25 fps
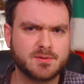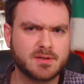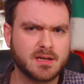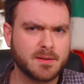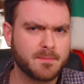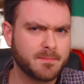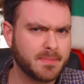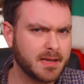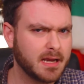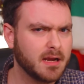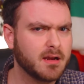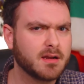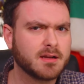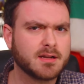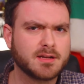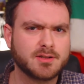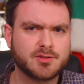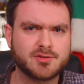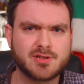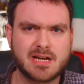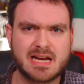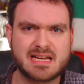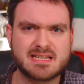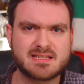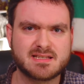compare and
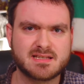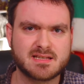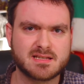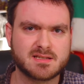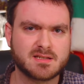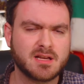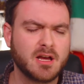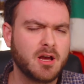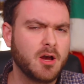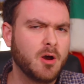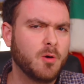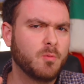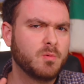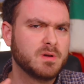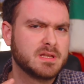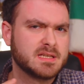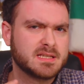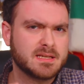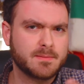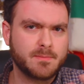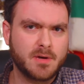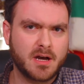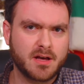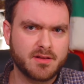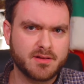contrast this with
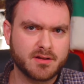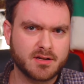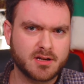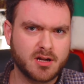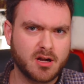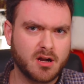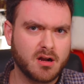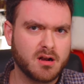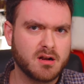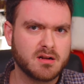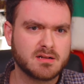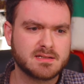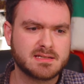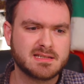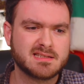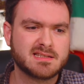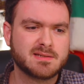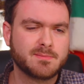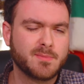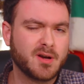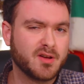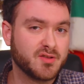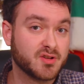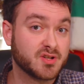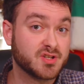some other cards and
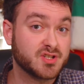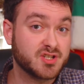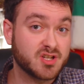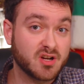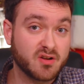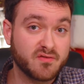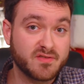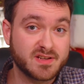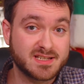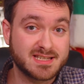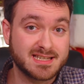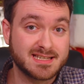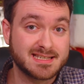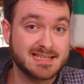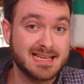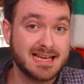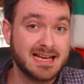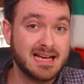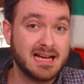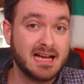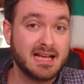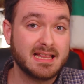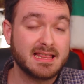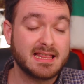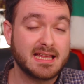some other services
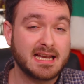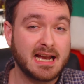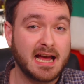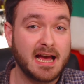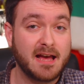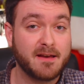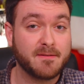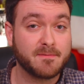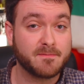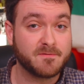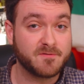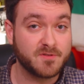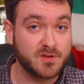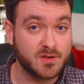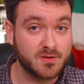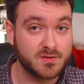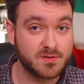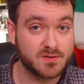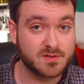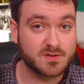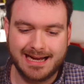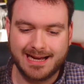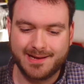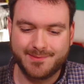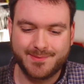that I've
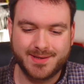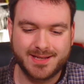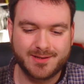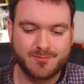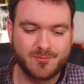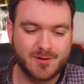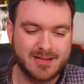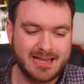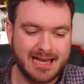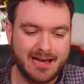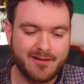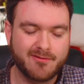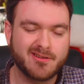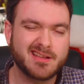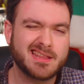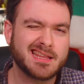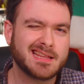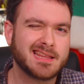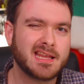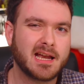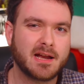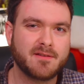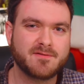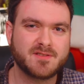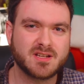used. I mean, with
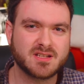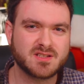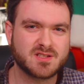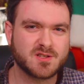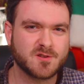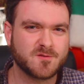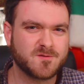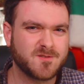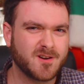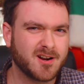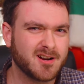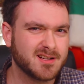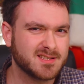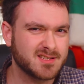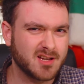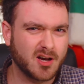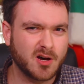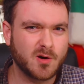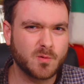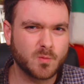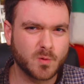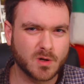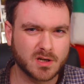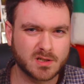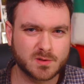everything that I've done so far, it's
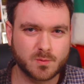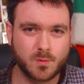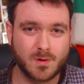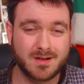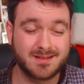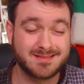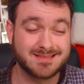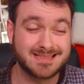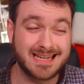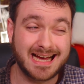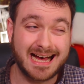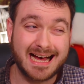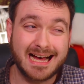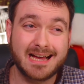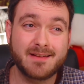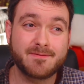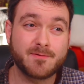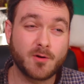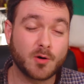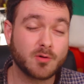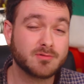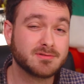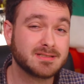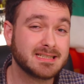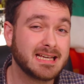all worked well, and I've
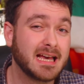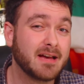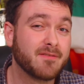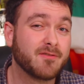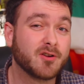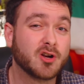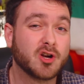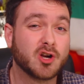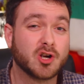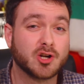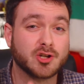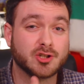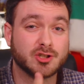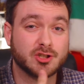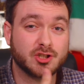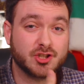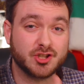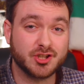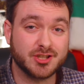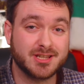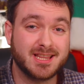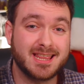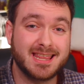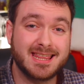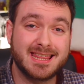only ever heard
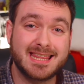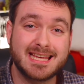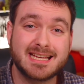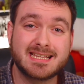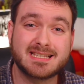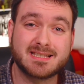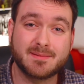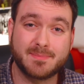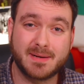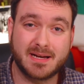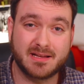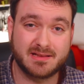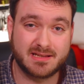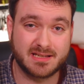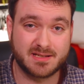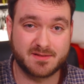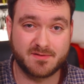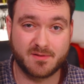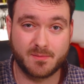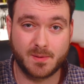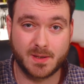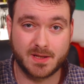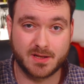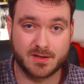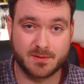good things about this
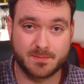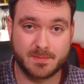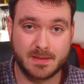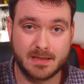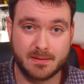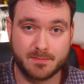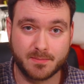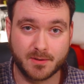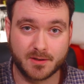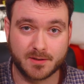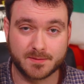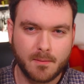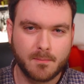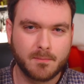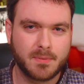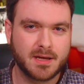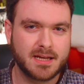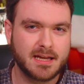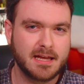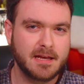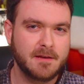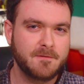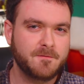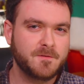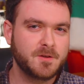from other people.
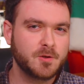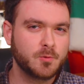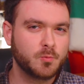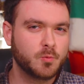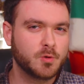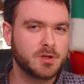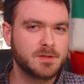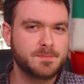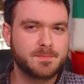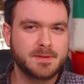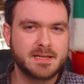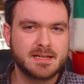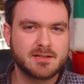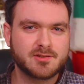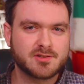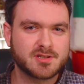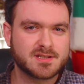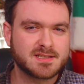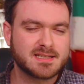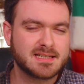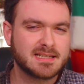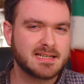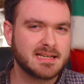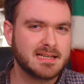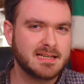But if you would be
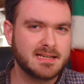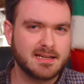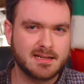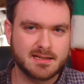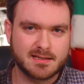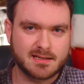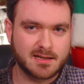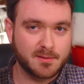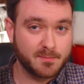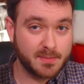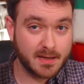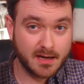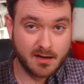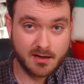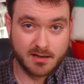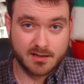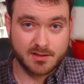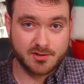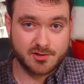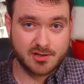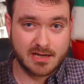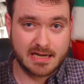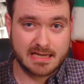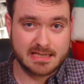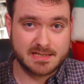interested in a compare and
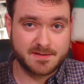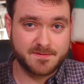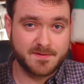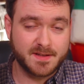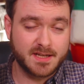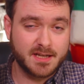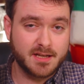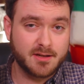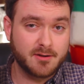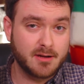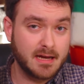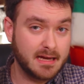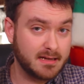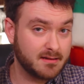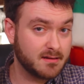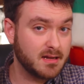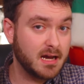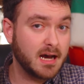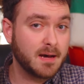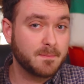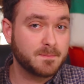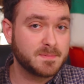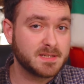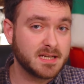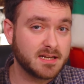contrast video and
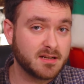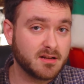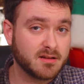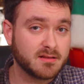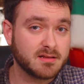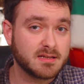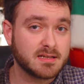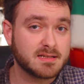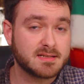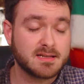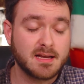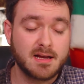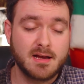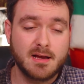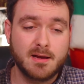update on this,